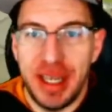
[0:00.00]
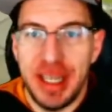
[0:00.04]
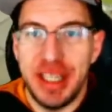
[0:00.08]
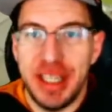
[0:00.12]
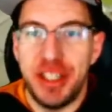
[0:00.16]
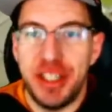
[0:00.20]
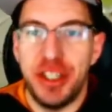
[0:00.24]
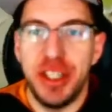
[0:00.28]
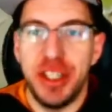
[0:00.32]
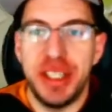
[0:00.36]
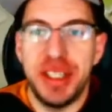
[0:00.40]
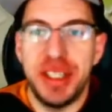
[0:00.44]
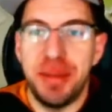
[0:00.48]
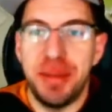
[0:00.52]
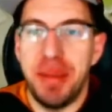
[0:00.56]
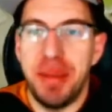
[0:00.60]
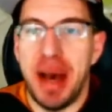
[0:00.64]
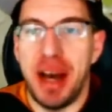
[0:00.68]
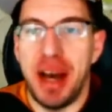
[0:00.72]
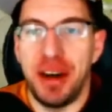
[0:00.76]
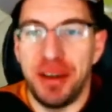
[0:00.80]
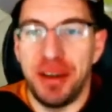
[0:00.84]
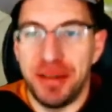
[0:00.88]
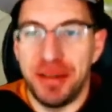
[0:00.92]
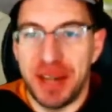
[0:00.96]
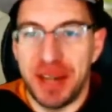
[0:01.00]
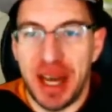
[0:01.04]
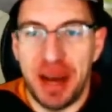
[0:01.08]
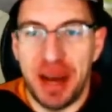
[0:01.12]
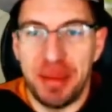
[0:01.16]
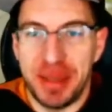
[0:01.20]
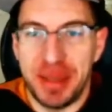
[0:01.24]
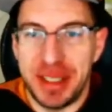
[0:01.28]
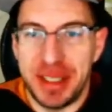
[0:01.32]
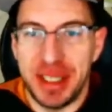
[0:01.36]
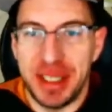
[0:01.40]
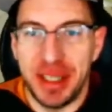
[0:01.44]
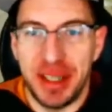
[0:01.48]
It's just a matter of
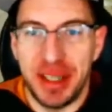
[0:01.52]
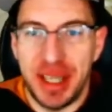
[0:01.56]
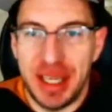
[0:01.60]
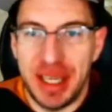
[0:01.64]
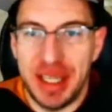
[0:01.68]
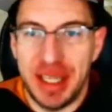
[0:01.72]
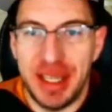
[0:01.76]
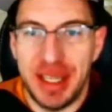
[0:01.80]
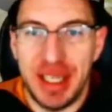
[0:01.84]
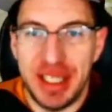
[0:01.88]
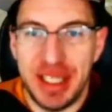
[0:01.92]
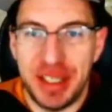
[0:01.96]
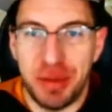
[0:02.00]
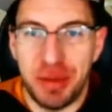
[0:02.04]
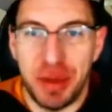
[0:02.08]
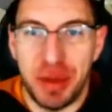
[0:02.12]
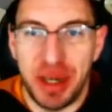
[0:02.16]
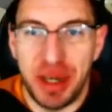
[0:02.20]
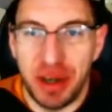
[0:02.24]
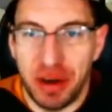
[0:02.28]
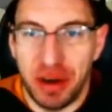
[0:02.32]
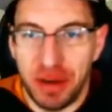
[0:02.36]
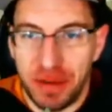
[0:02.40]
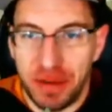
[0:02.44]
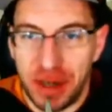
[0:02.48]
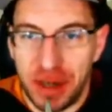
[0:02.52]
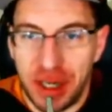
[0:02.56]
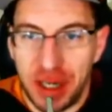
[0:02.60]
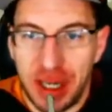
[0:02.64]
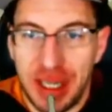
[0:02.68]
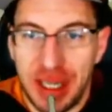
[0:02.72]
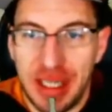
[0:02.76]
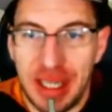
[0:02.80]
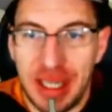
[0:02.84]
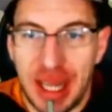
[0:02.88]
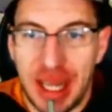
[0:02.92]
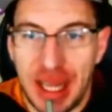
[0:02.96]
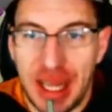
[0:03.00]
time until they swing over
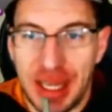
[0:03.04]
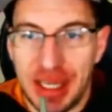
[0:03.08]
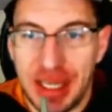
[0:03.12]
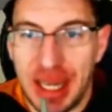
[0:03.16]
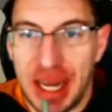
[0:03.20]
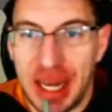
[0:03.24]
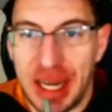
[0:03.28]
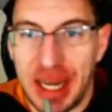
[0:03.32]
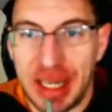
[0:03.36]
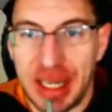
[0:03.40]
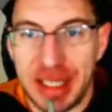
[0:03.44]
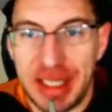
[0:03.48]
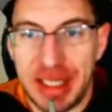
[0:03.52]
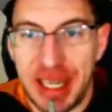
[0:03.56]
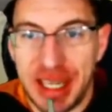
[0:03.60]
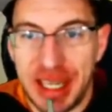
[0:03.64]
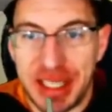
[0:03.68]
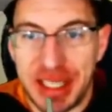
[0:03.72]
and take